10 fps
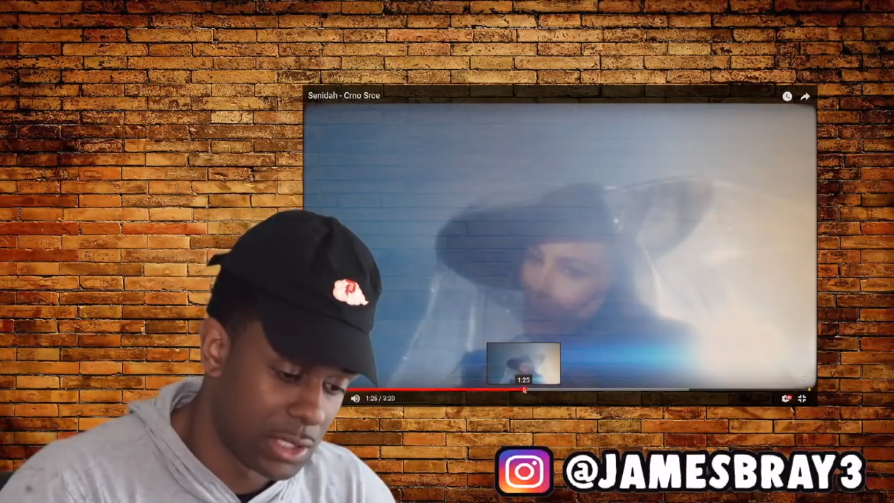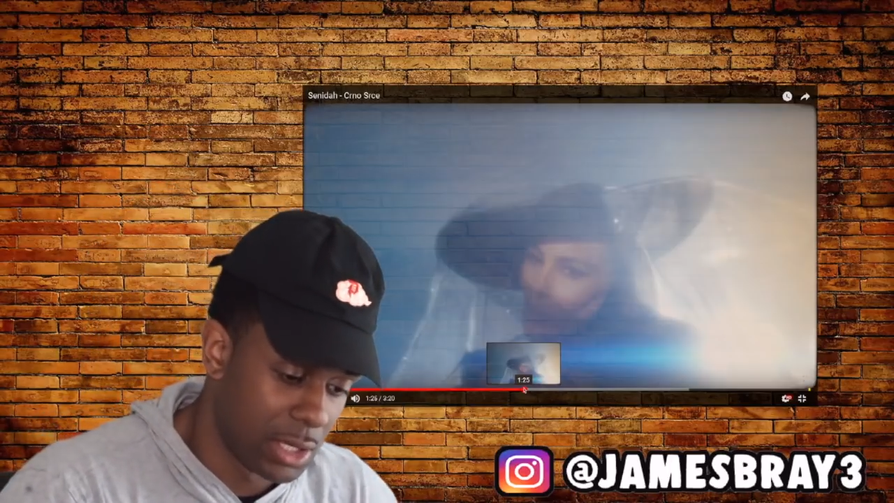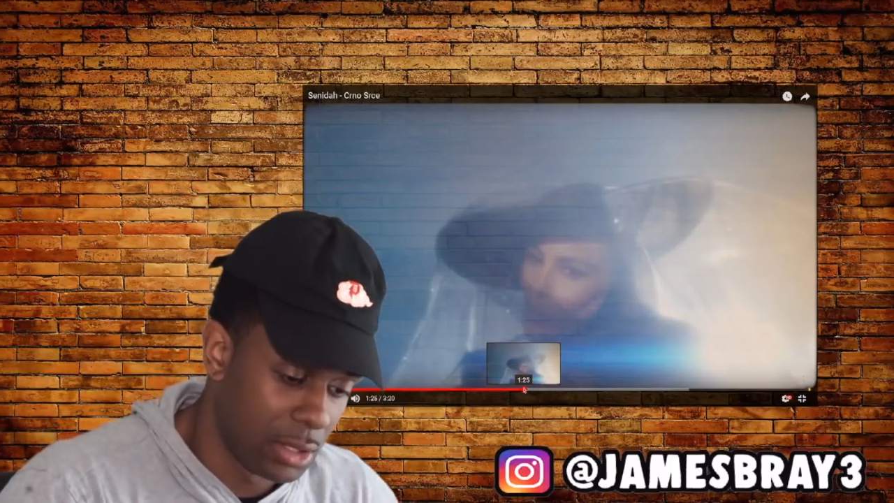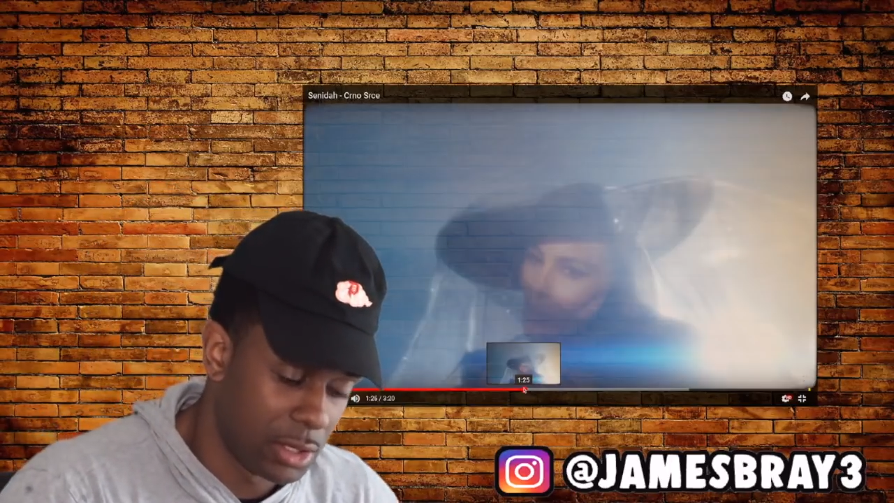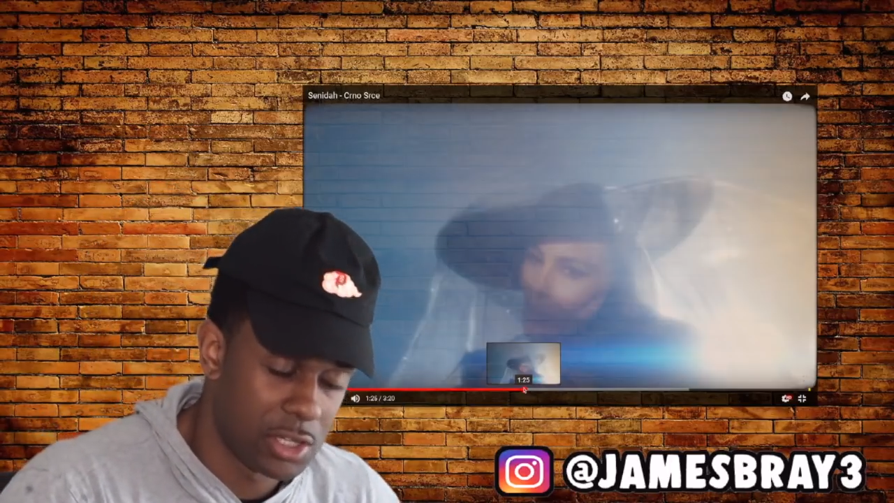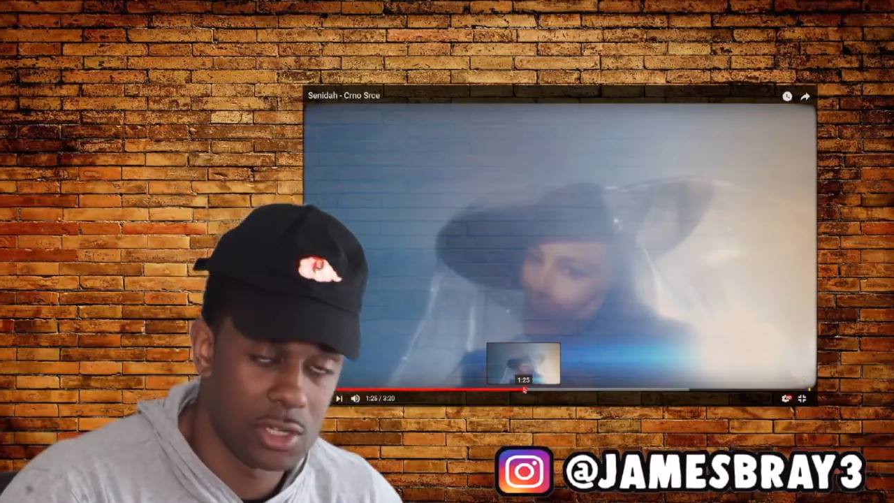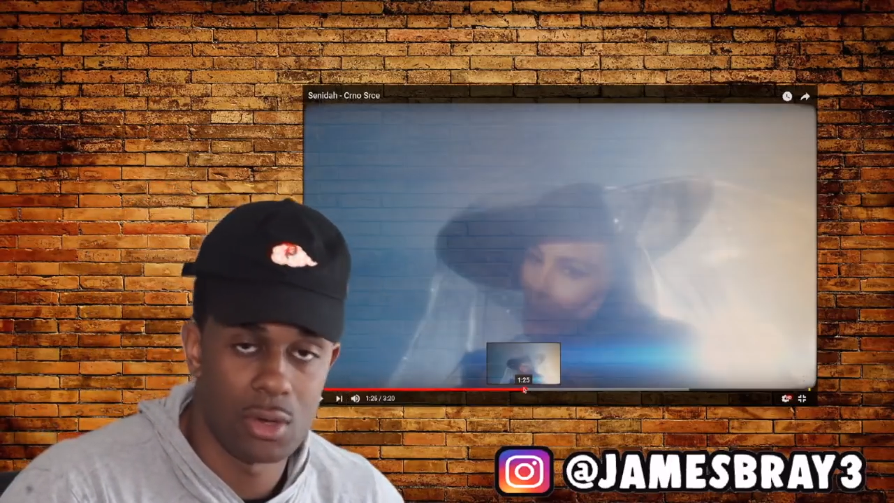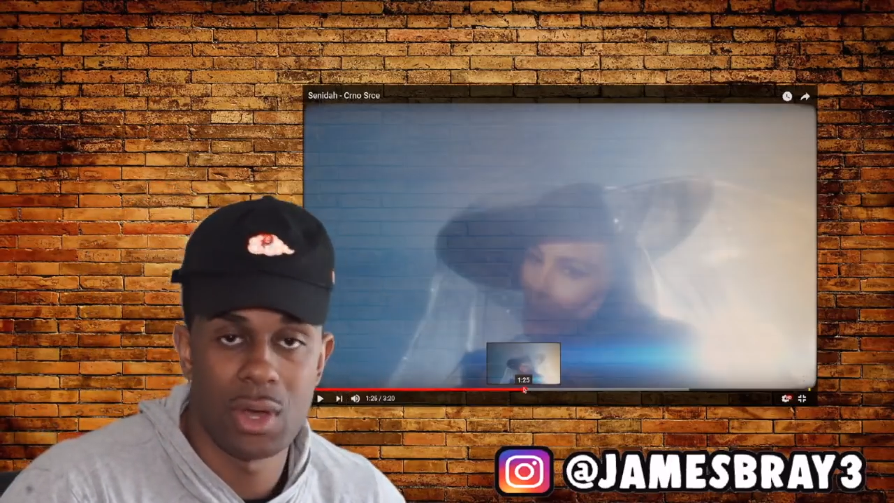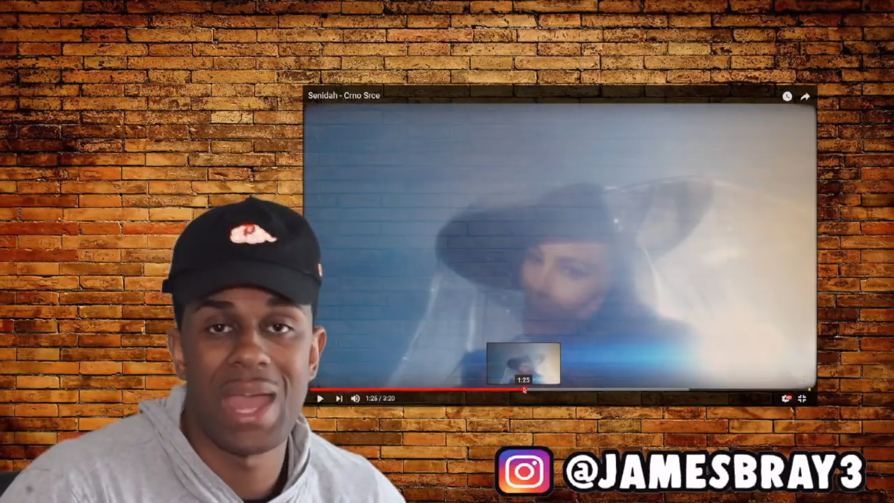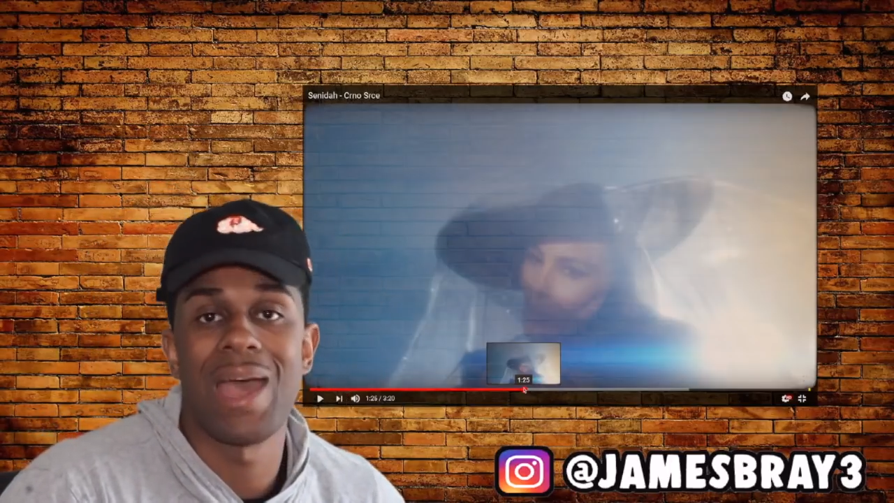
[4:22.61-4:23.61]
and it looks
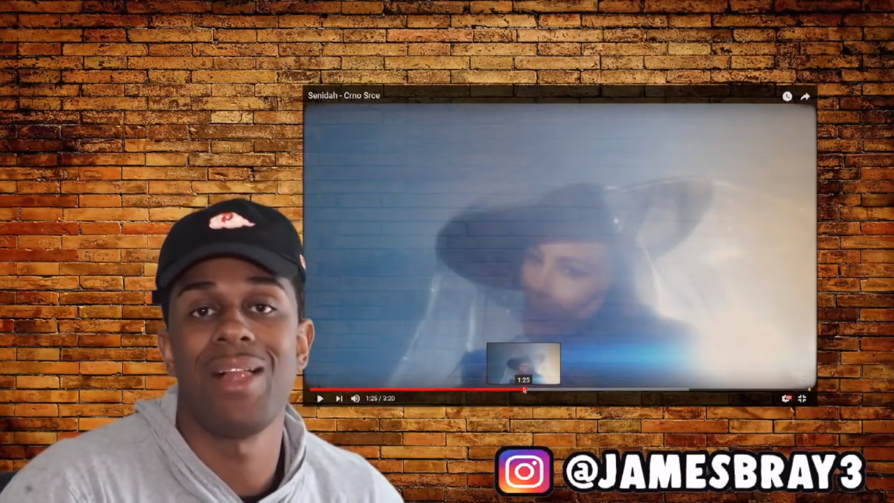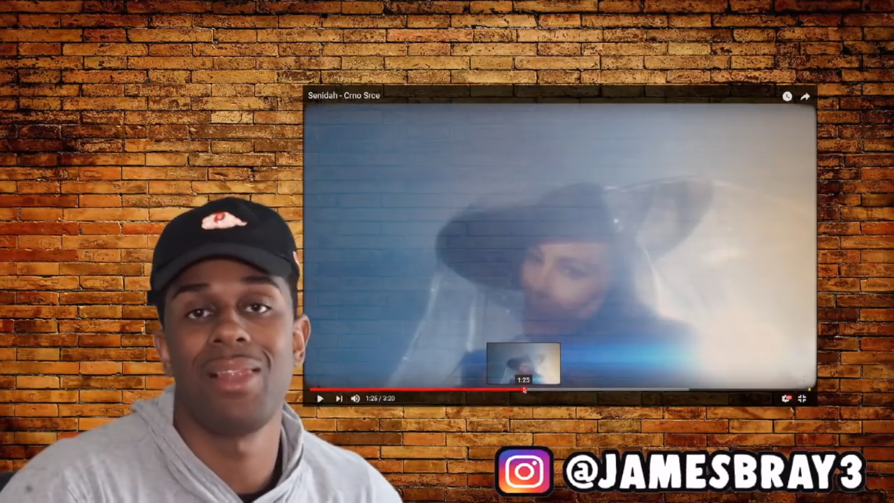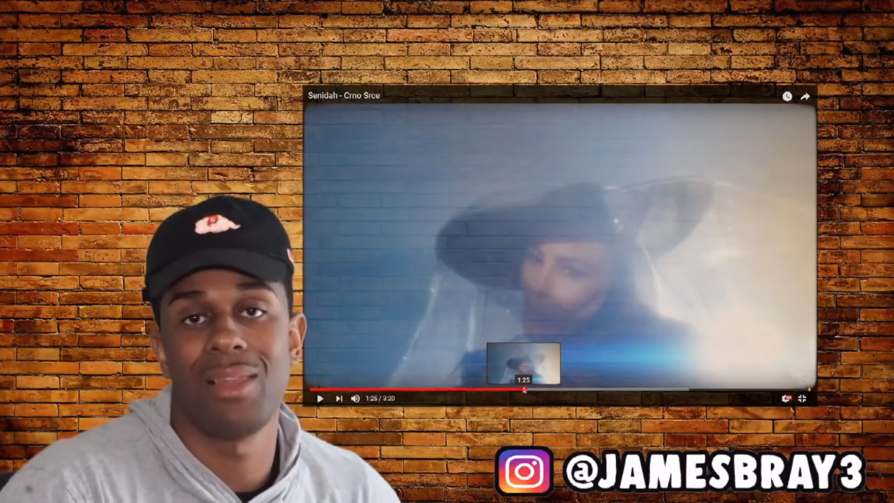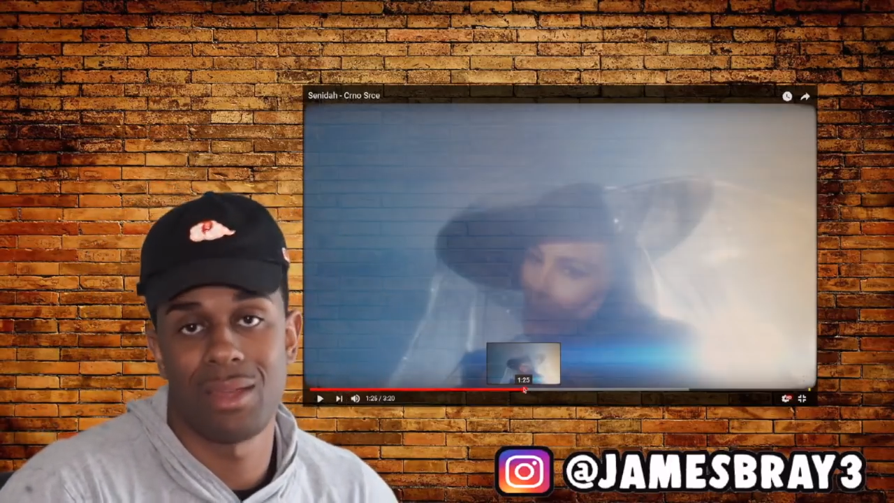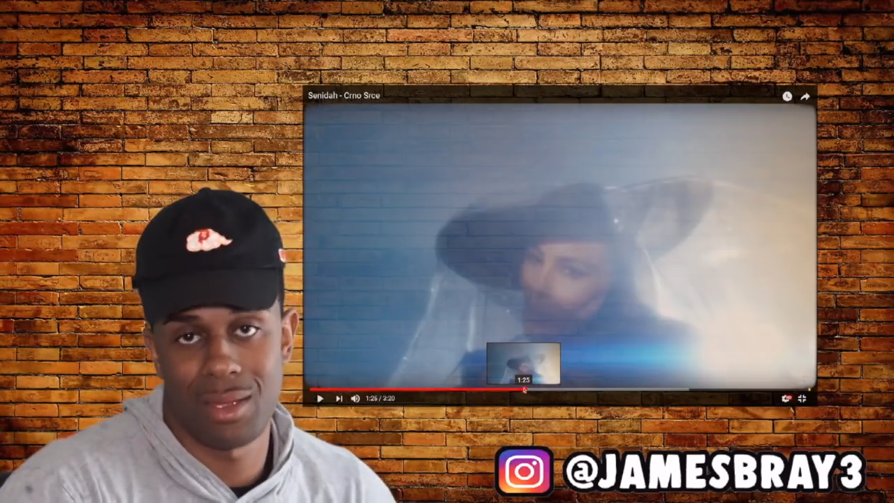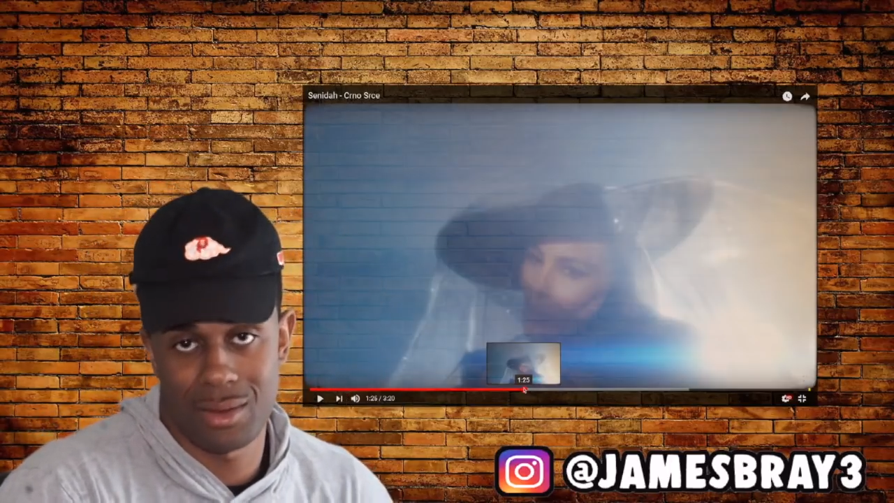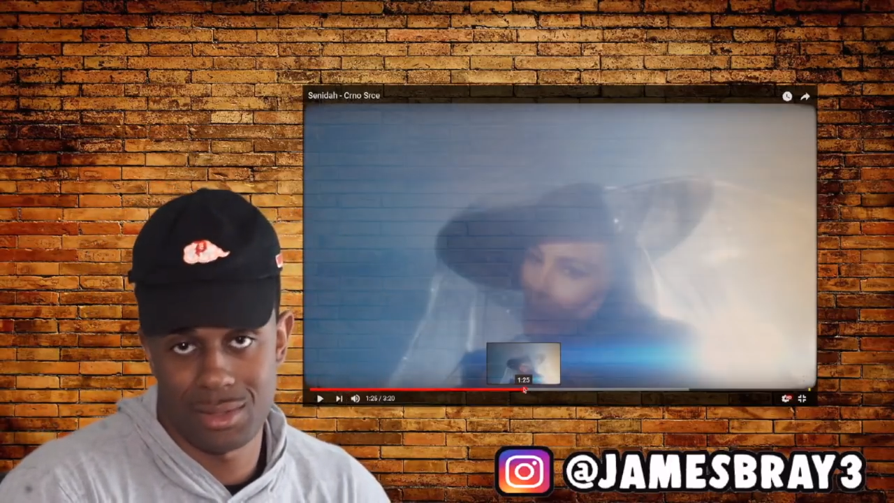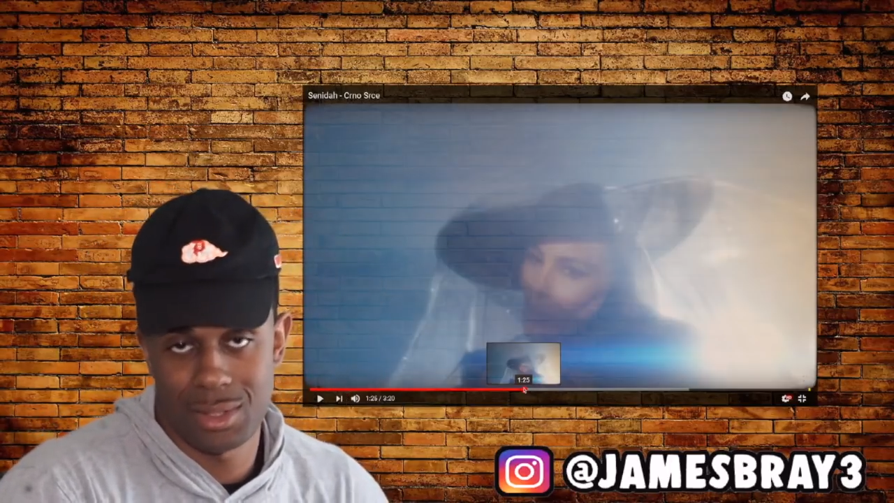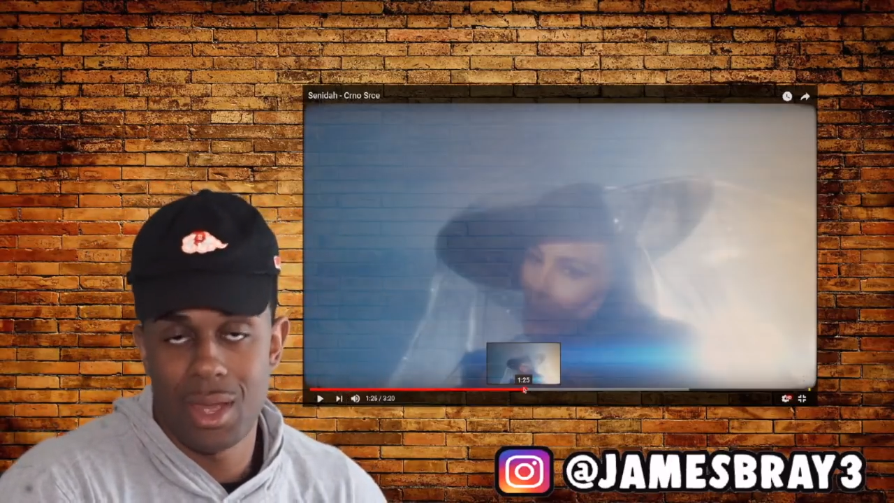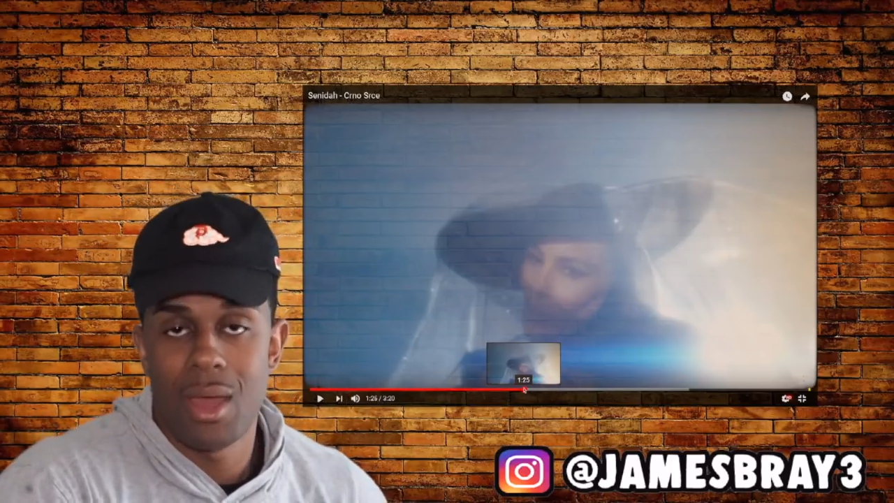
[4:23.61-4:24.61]
so
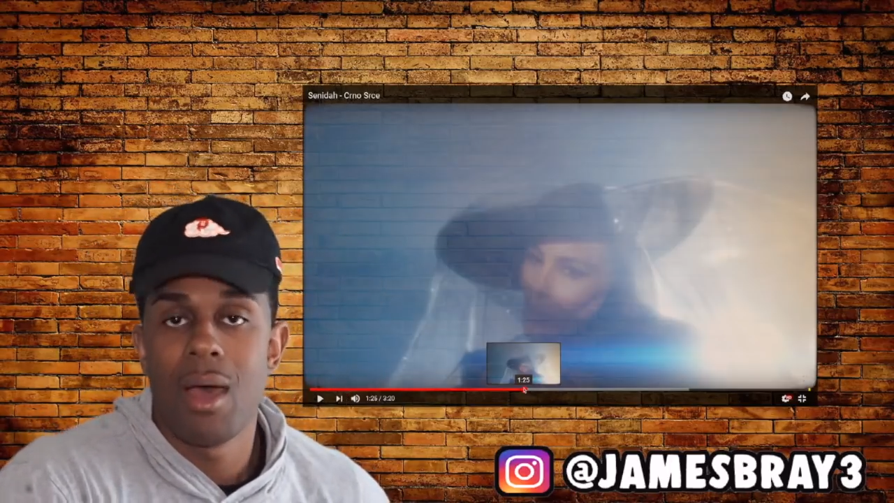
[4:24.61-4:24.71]
elegant,